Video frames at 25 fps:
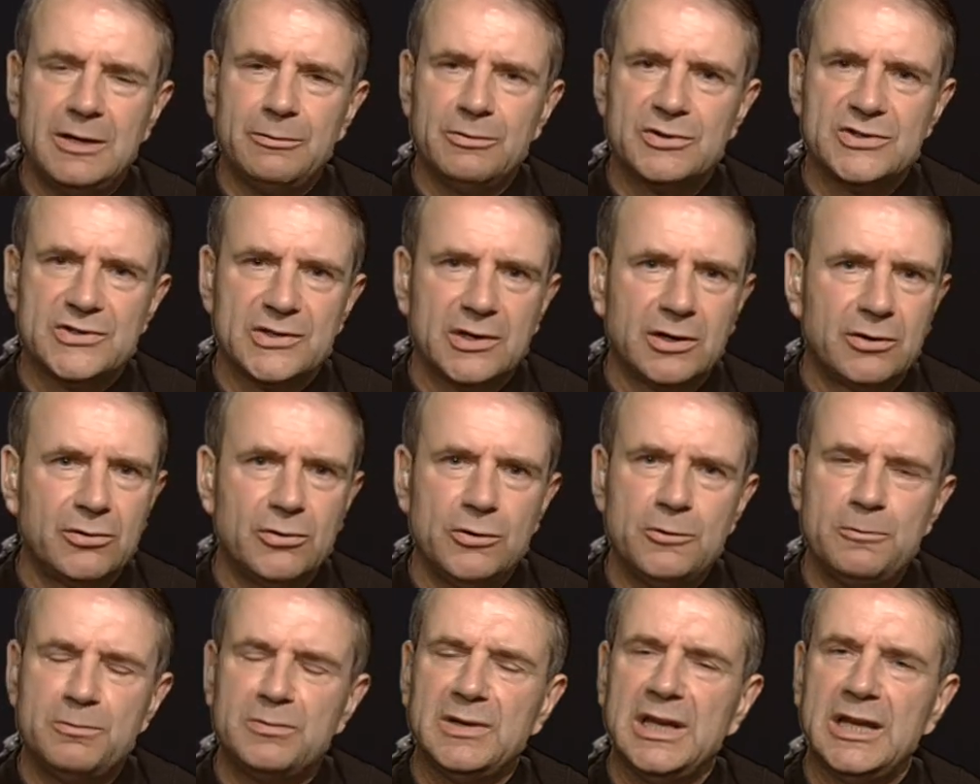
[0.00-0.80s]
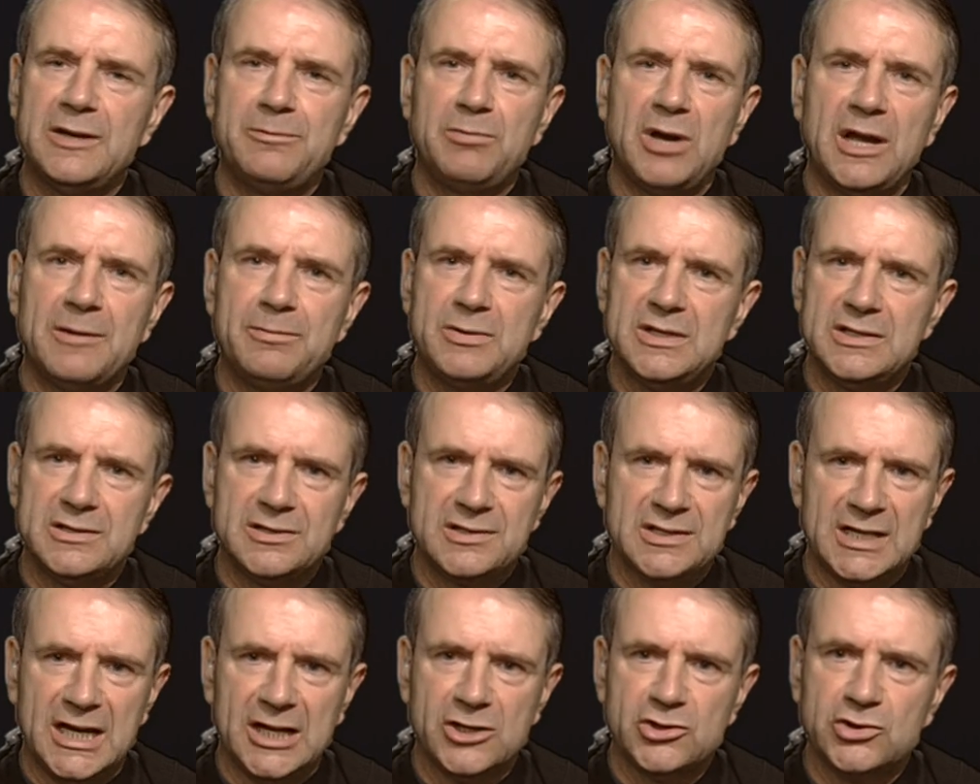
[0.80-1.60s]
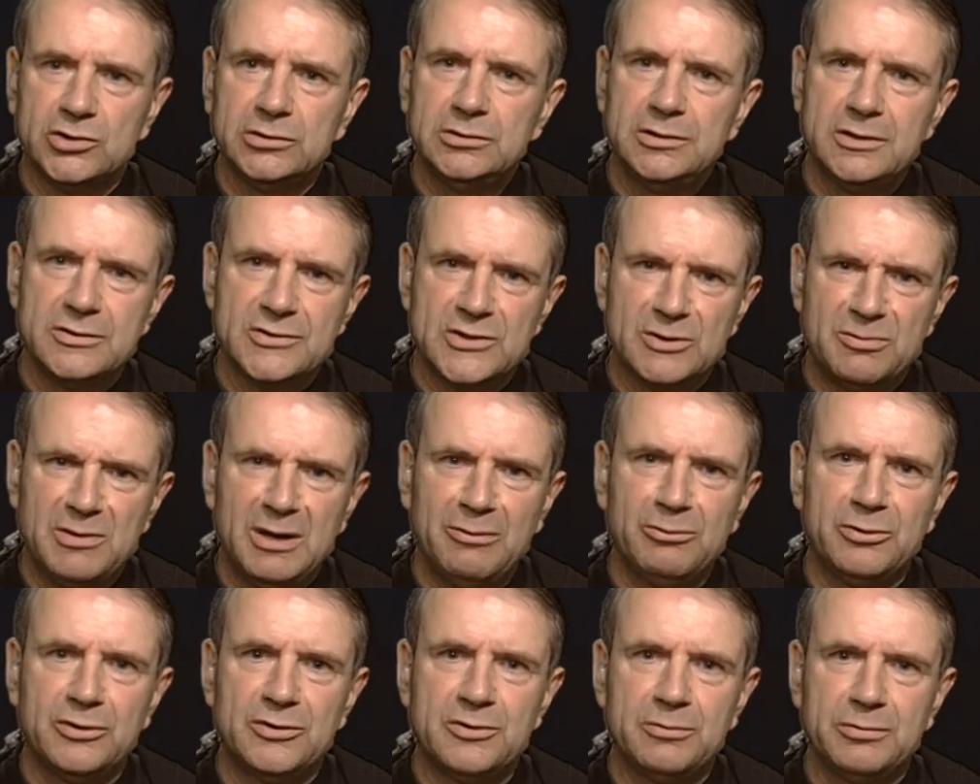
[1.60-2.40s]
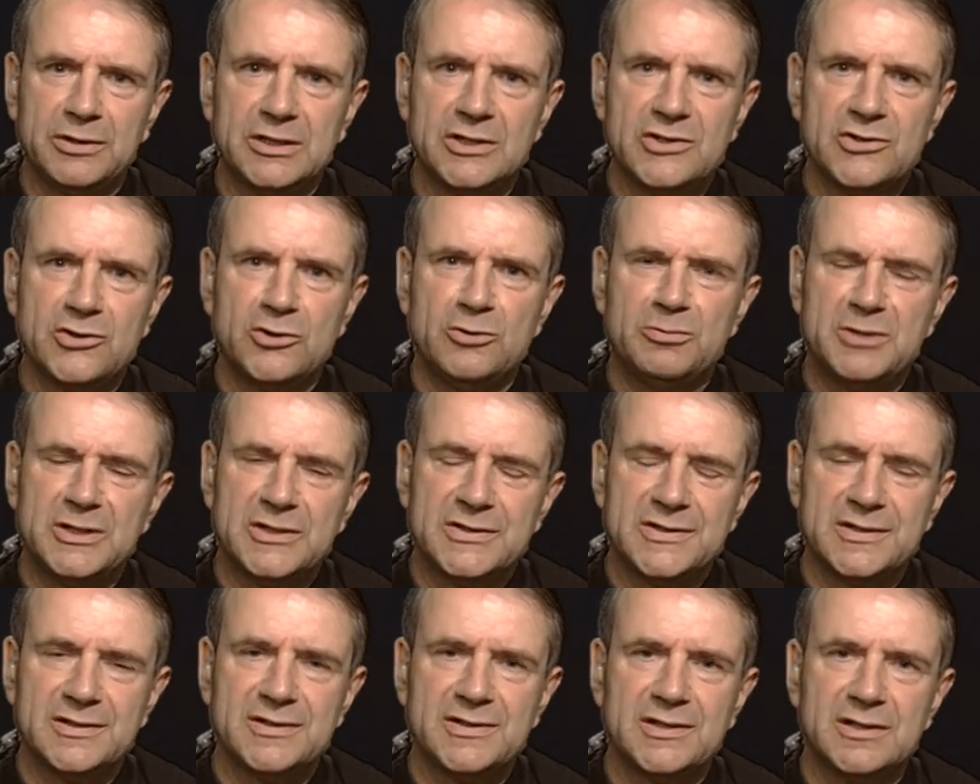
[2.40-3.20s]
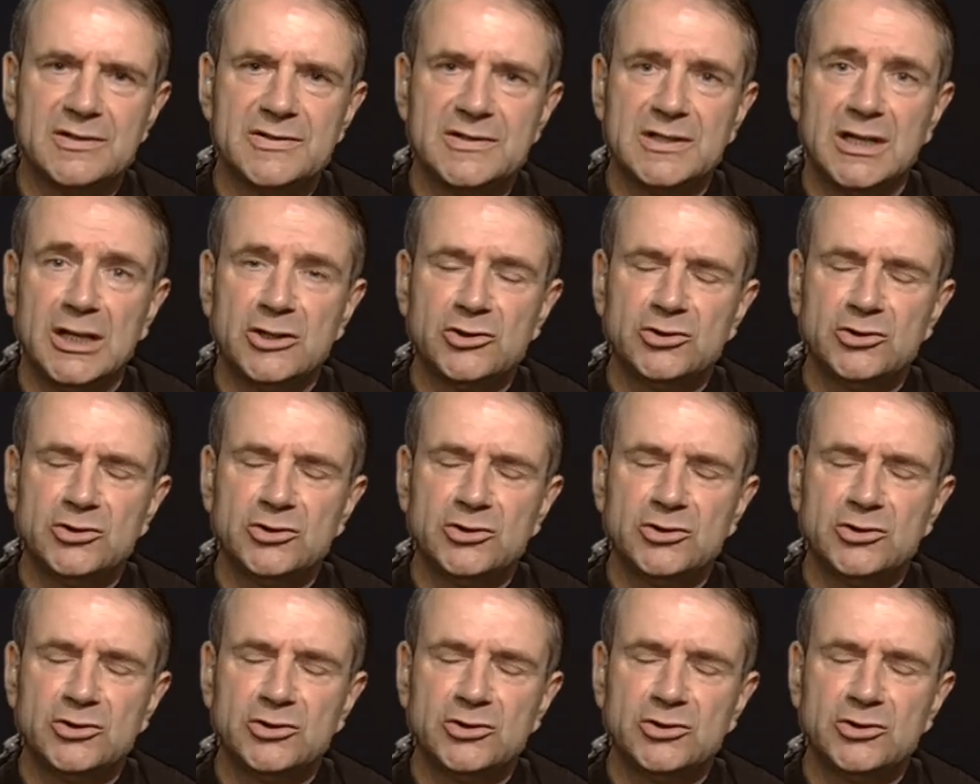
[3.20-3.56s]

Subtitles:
was a group led by Peter Tatchell, who's a member of the British Humanist Association.